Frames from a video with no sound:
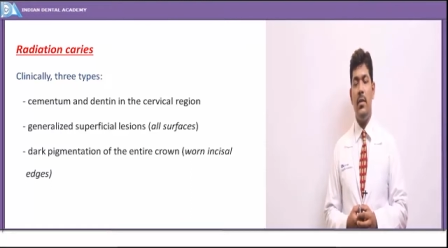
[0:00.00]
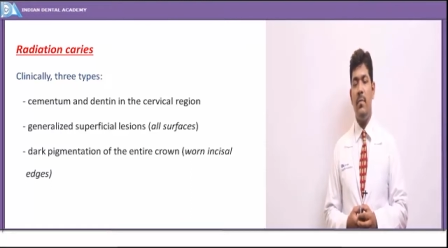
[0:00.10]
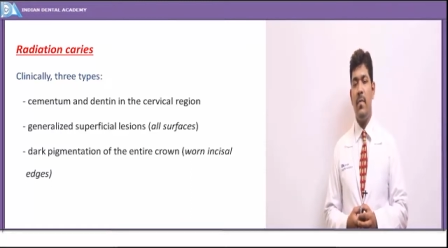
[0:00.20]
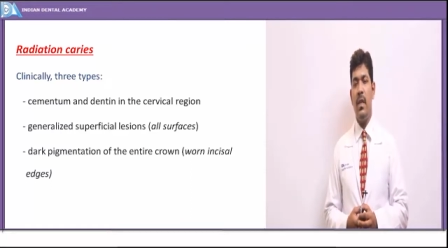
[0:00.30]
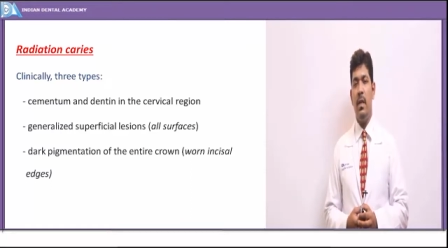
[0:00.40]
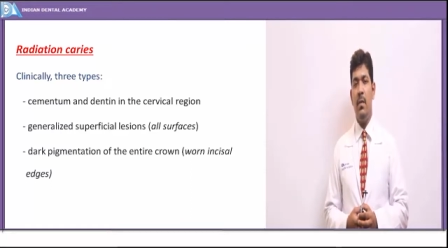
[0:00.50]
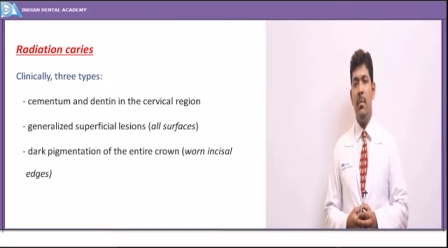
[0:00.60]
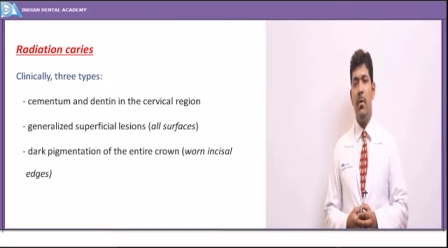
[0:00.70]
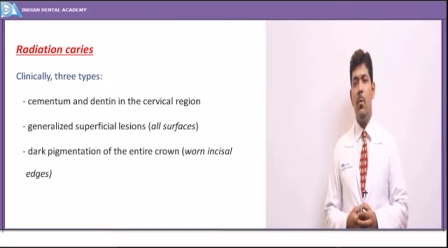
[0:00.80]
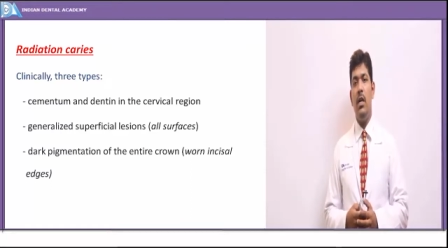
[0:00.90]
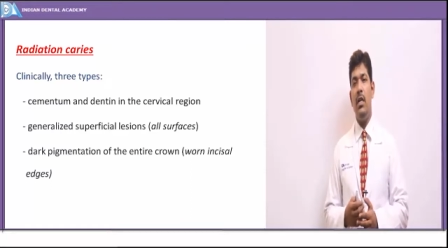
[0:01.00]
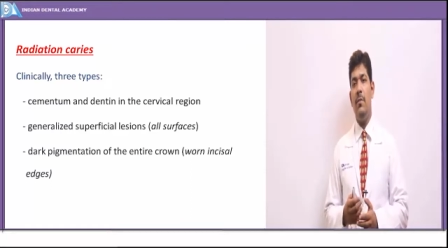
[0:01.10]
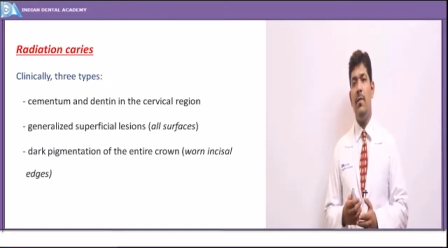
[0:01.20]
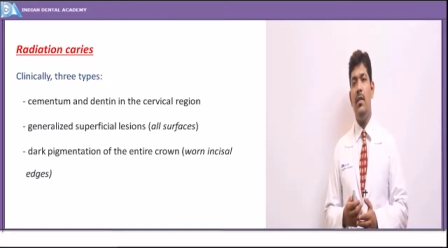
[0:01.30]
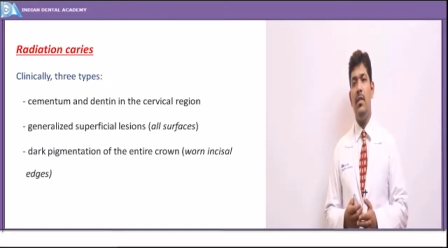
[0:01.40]
se but what
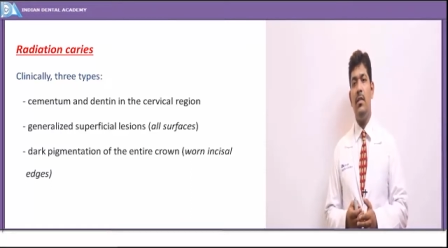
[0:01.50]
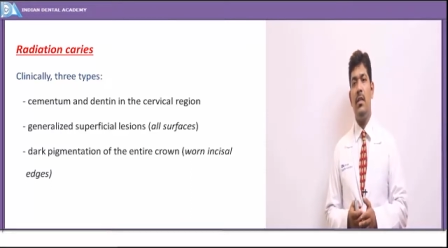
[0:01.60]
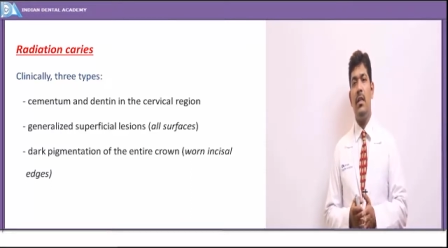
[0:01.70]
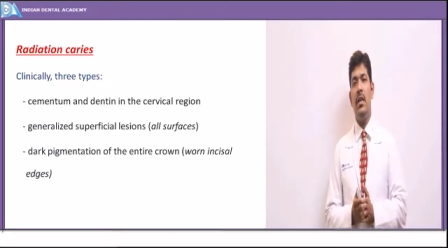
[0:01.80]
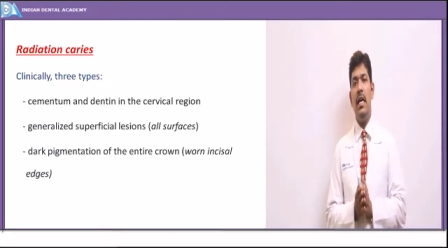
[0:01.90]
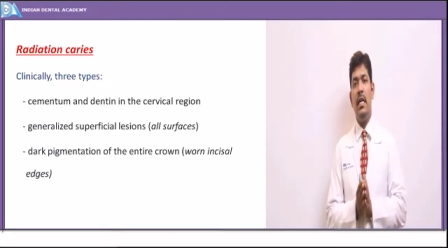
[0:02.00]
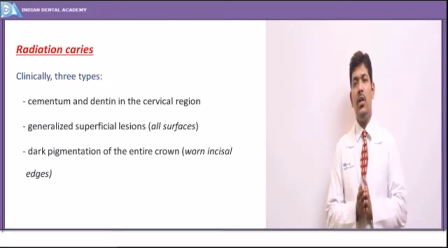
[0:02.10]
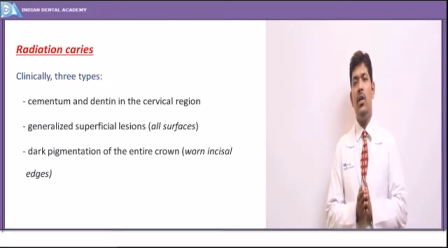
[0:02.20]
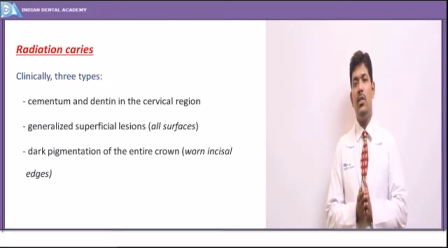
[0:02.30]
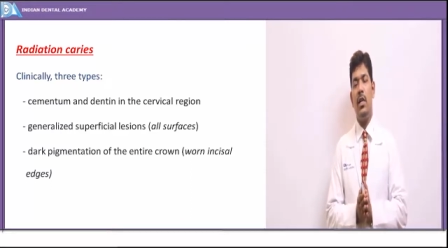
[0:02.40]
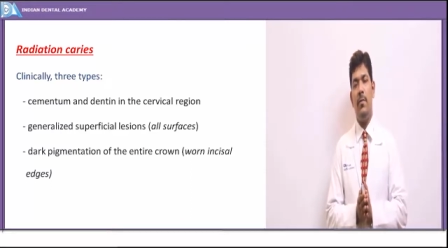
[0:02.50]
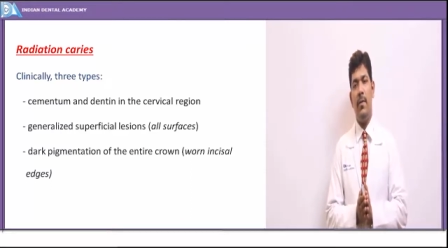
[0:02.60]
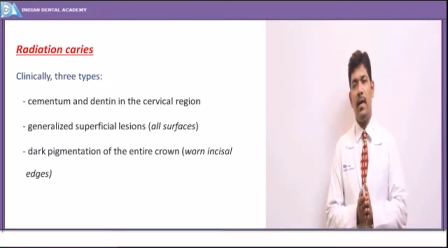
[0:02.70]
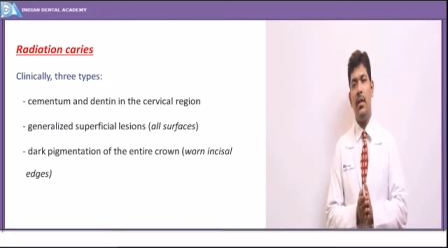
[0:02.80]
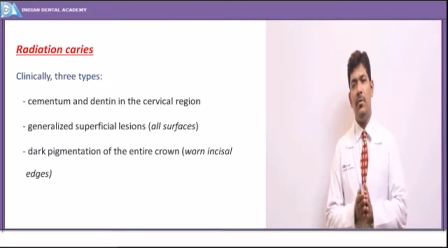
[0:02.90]
differs is the etiological
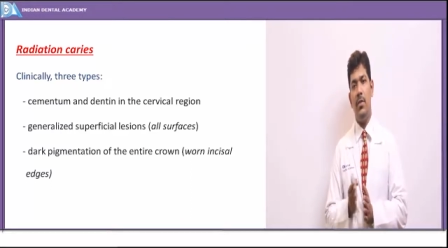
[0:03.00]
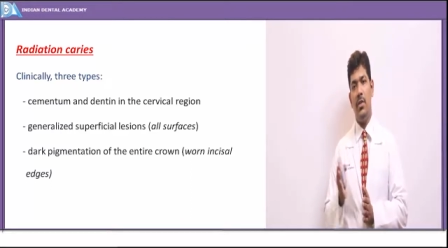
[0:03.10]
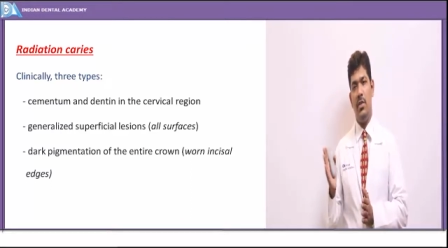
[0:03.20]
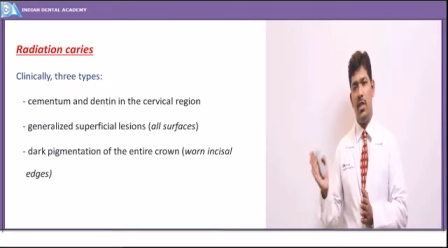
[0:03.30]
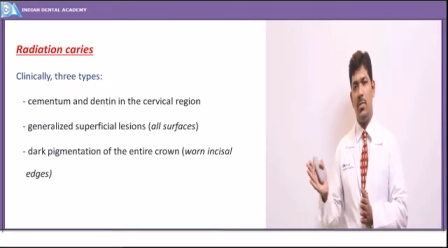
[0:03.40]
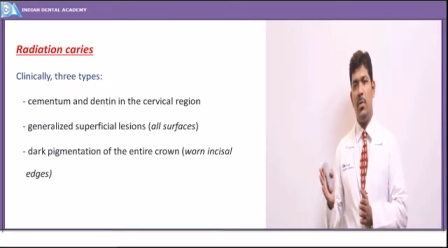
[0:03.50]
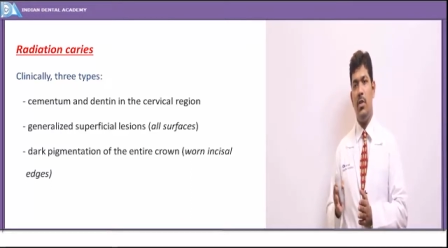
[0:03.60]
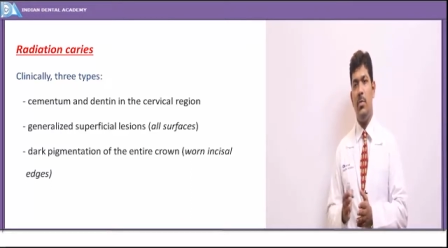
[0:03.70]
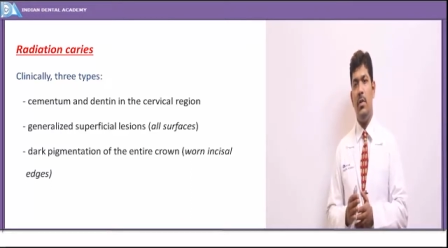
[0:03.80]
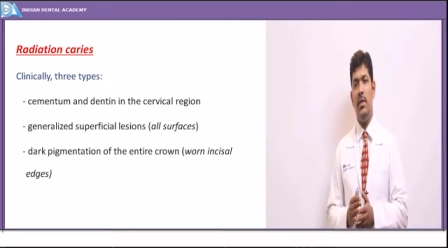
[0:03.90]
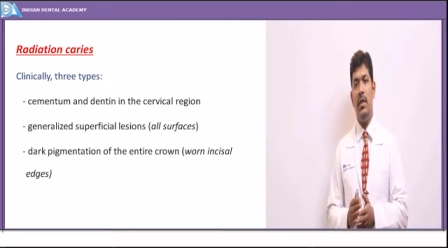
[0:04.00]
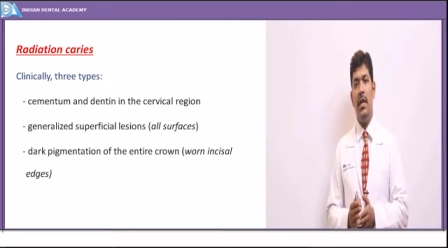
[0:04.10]
factor which is responsible